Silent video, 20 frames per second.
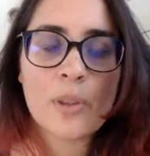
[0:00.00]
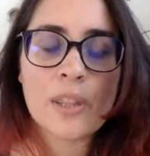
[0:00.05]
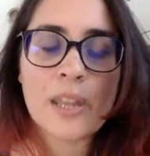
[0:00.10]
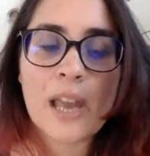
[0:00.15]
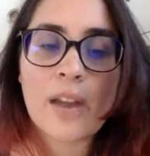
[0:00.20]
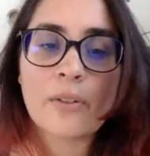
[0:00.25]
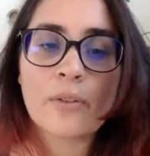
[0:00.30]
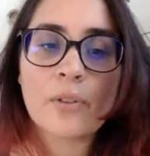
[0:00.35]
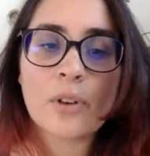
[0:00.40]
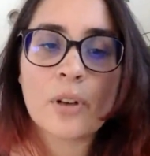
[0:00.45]

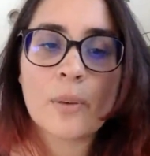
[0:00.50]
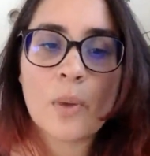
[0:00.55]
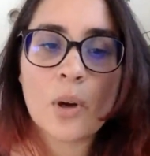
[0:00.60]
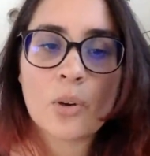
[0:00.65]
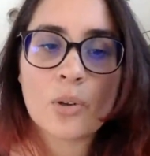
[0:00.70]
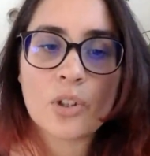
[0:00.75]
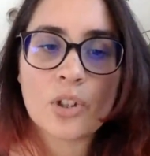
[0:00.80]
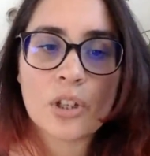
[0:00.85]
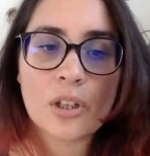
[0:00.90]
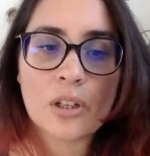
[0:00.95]
With every
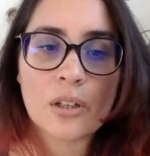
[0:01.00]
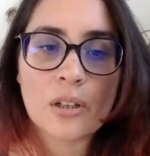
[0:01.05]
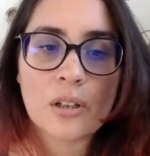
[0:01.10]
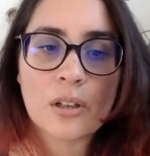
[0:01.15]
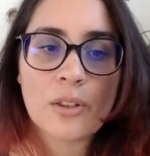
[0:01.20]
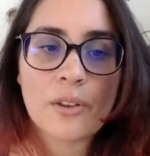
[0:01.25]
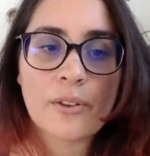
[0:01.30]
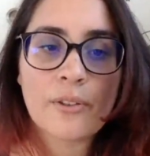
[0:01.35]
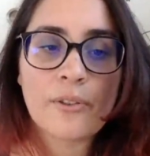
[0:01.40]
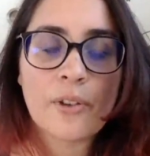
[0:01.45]

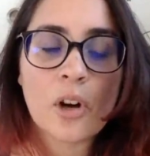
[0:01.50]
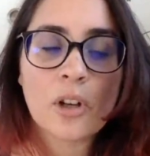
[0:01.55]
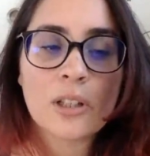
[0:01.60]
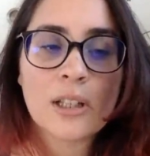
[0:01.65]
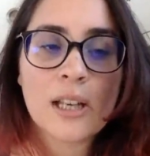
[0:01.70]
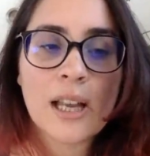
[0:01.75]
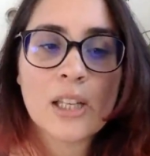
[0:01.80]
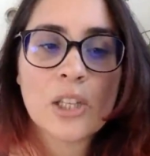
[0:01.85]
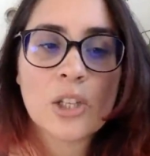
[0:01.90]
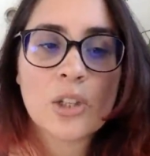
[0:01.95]
motion the
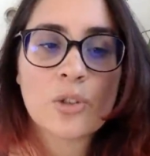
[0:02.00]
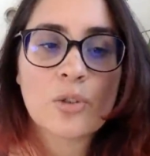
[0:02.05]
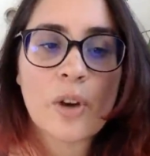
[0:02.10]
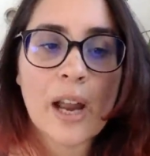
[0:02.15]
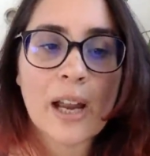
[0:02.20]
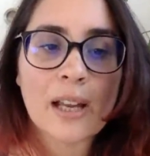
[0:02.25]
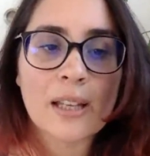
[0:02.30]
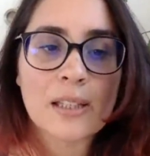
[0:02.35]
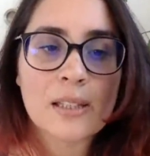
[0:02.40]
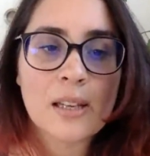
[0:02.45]
fault lines
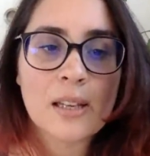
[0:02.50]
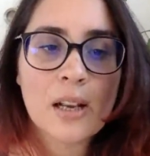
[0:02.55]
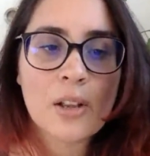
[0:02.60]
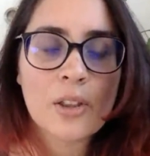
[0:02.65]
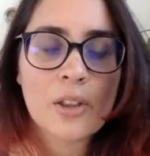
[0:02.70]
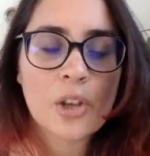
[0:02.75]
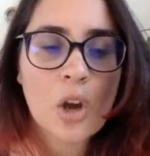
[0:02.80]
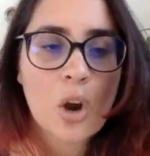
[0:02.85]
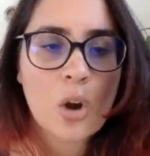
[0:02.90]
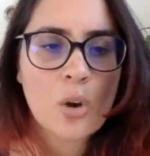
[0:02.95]
cracked,
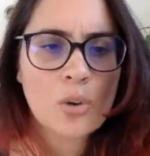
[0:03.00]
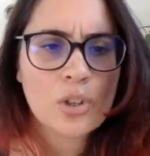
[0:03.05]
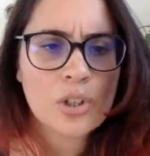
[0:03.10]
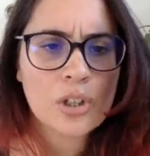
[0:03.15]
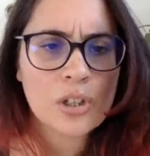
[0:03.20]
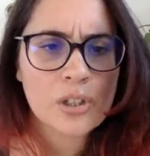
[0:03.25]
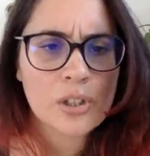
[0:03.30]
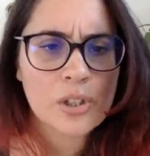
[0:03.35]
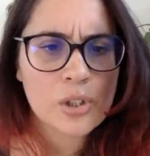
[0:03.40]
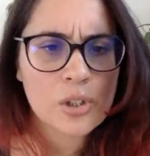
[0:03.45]
the
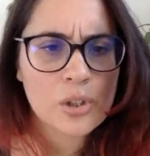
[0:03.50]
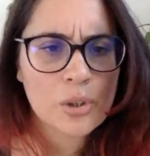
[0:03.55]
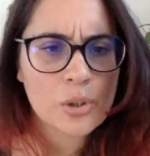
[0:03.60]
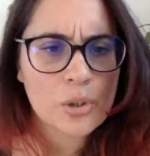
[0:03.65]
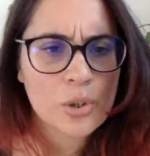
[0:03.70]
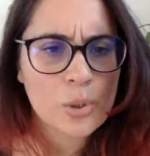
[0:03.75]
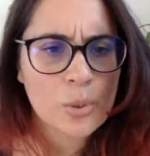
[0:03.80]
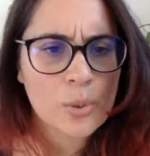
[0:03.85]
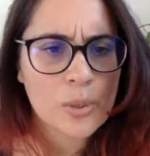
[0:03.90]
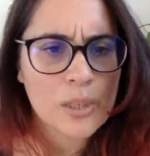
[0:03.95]
oceans
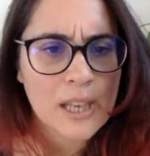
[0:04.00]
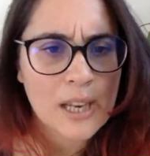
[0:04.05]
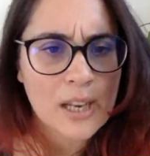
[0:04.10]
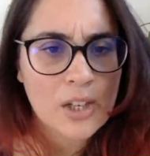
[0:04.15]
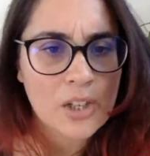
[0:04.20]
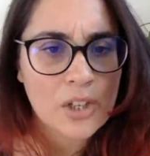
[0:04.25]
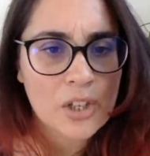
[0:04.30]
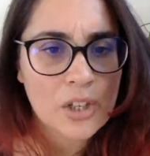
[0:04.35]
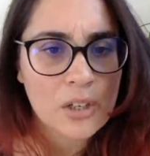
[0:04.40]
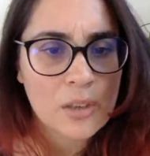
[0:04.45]
stood to
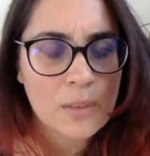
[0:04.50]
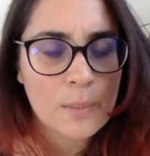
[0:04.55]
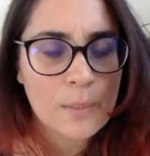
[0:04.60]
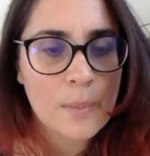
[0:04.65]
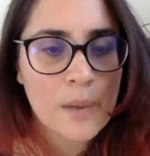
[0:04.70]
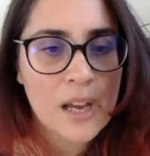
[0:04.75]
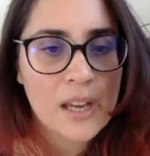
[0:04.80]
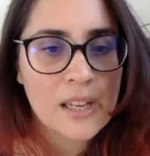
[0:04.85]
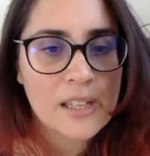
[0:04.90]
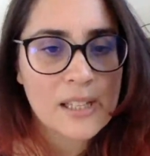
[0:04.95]
attention,
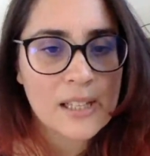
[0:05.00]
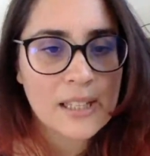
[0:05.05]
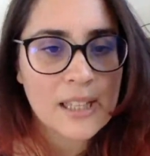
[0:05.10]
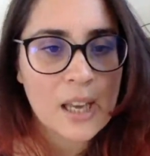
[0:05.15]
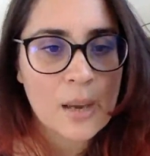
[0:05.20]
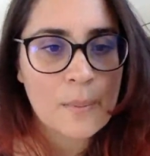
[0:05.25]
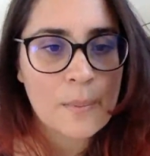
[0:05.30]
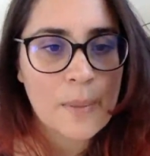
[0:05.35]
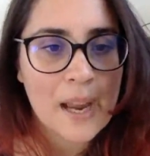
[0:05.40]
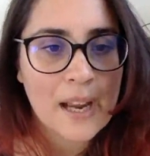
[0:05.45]

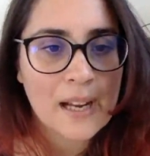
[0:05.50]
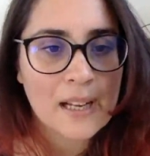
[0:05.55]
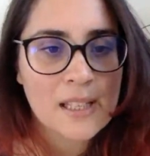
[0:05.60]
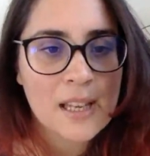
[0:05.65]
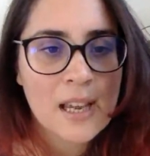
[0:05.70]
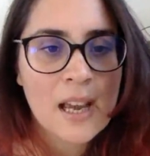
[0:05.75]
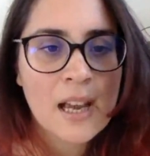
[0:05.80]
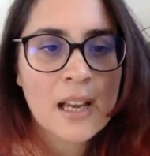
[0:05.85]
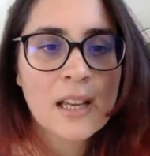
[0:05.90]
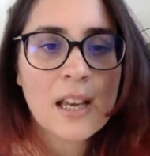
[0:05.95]
bursting their
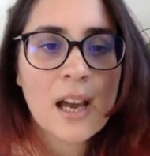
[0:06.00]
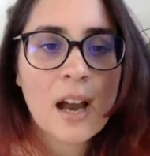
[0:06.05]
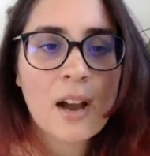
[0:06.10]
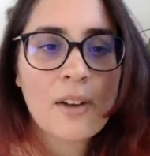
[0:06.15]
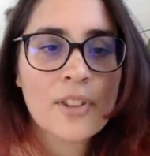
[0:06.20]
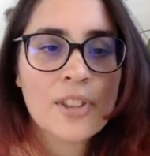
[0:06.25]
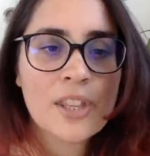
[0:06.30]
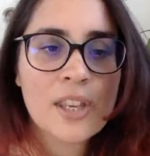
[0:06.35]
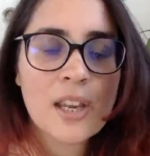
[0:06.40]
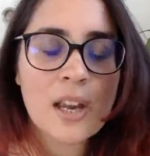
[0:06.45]
banks,
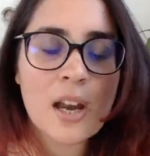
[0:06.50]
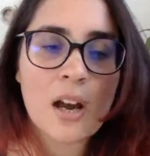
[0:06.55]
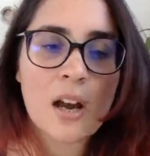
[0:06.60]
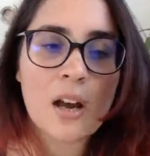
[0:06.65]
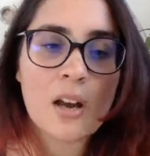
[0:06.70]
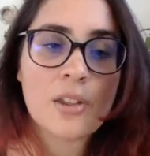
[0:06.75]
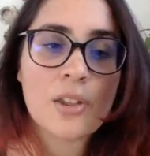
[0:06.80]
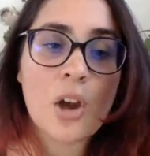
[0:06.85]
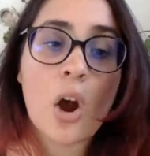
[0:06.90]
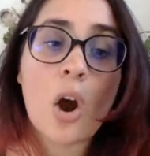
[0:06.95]
covered the
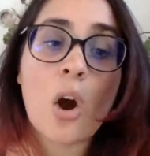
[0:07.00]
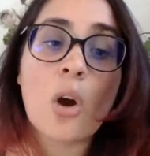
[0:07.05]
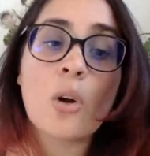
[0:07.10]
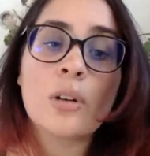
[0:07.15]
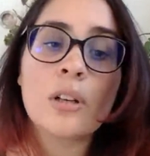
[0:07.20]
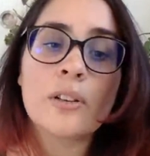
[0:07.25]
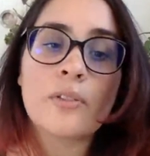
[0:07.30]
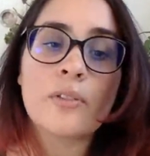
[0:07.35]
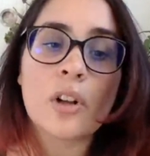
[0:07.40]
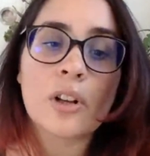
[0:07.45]
earth,
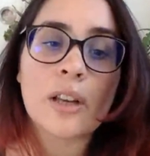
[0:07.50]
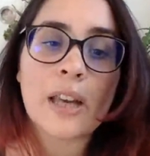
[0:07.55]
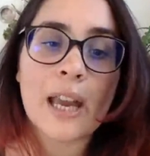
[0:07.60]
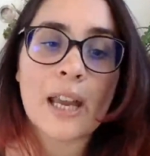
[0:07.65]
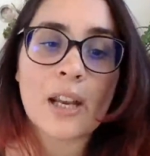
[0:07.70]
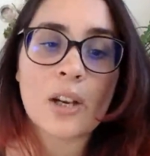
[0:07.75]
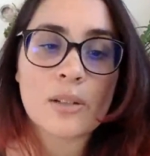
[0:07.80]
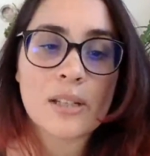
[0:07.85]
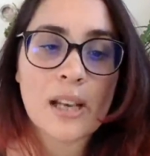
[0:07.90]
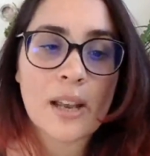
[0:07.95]
only
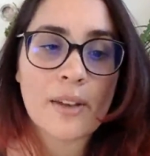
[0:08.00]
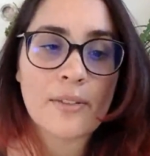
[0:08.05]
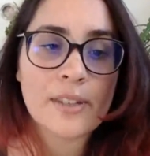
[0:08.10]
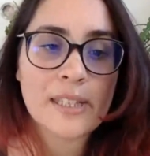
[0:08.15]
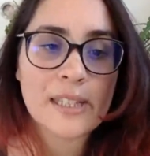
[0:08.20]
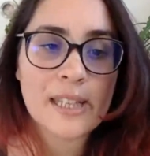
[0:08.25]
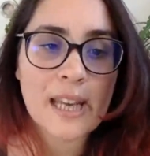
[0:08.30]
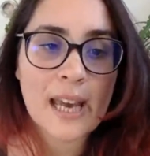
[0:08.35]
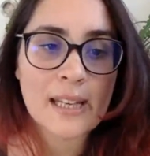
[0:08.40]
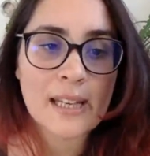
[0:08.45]
volcanoes
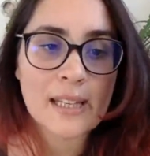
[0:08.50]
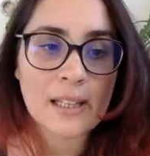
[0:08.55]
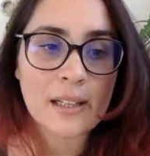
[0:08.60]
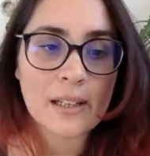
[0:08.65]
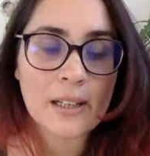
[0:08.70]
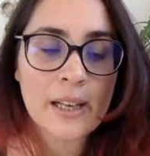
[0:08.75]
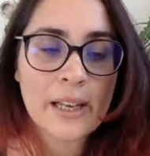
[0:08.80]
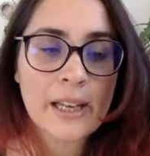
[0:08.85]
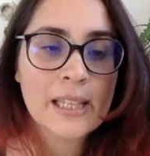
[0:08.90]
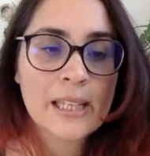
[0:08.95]
left
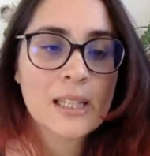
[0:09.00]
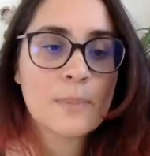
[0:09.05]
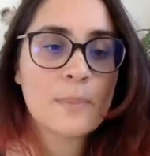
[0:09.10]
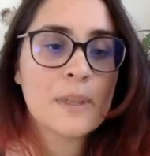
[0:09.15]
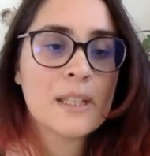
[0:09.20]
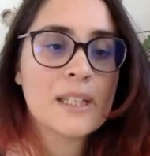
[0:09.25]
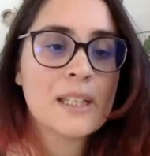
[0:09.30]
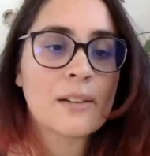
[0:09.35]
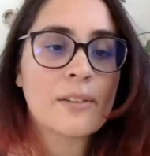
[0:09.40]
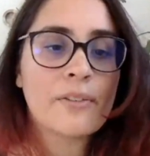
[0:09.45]
standing,
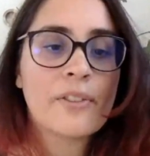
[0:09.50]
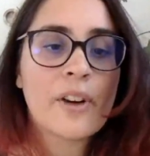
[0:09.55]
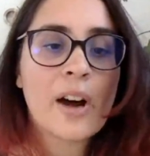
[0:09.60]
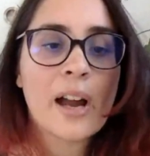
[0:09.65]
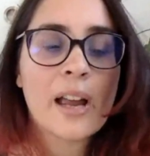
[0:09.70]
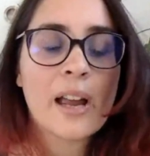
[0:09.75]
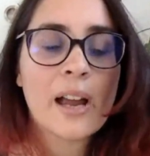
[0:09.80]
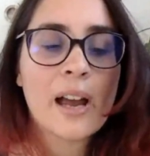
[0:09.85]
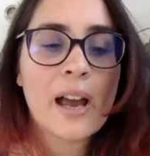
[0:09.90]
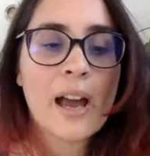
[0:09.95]
spitting
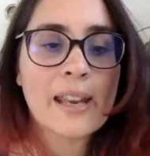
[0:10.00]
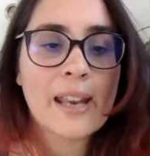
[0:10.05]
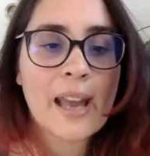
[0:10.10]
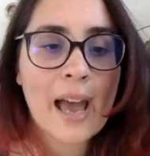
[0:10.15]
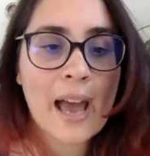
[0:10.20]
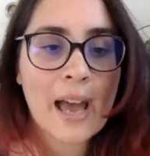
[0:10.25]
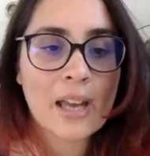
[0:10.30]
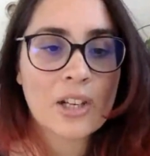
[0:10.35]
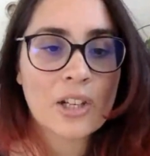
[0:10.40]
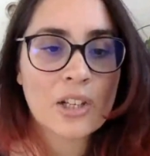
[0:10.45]
fire
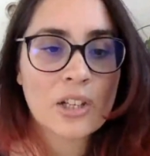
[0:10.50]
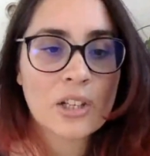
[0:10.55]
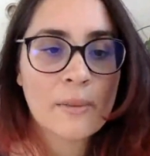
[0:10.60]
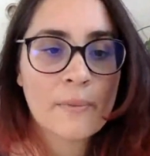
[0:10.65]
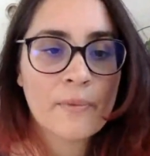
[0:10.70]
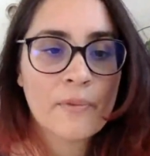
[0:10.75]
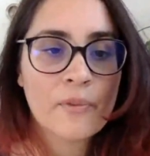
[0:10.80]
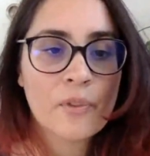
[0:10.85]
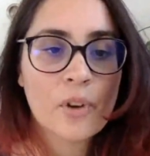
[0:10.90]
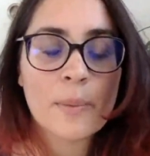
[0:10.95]
and
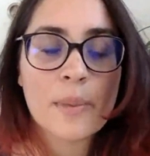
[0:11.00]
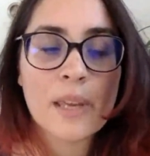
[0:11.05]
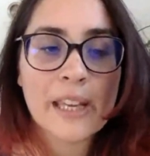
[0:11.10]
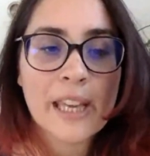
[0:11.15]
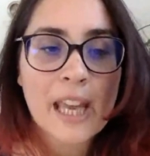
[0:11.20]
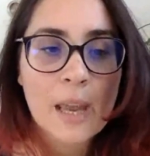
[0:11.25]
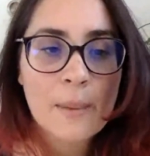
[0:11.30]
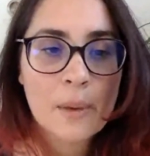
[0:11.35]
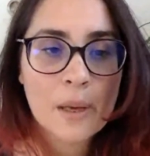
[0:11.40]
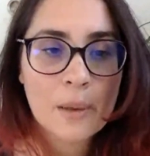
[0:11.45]
ash from
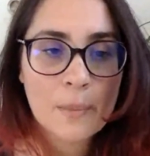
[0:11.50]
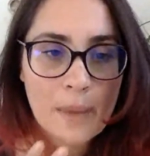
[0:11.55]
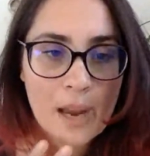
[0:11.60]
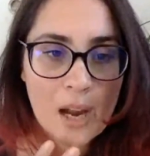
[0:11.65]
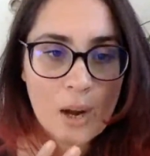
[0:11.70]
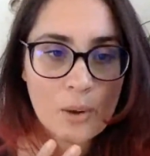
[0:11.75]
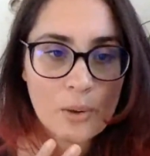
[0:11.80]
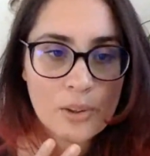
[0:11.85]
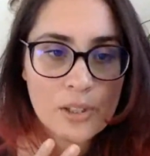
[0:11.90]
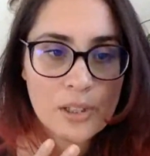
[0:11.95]
their
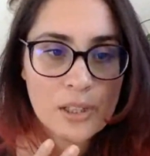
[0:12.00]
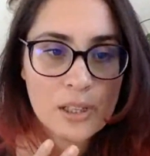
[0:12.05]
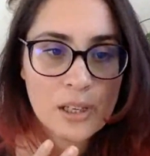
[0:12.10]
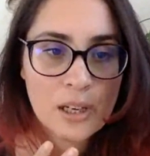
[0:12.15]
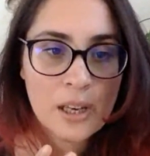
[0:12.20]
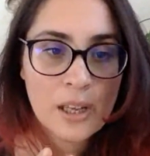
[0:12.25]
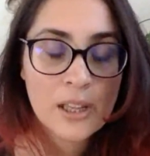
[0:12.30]
gaping mouths.